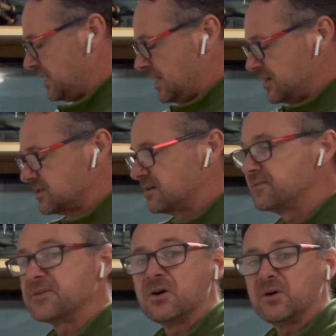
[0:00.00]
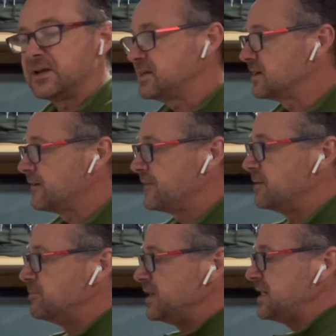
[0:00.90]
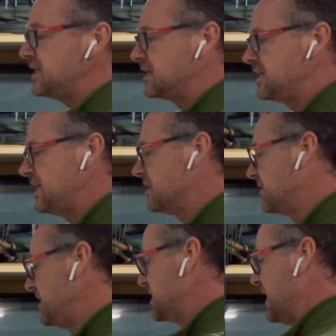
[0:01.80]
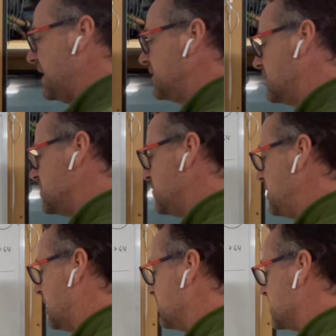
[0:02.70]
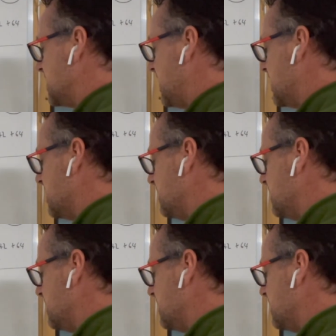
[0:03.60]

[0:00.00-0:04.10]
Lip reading: So to find the median here, I need to add those two numbers together,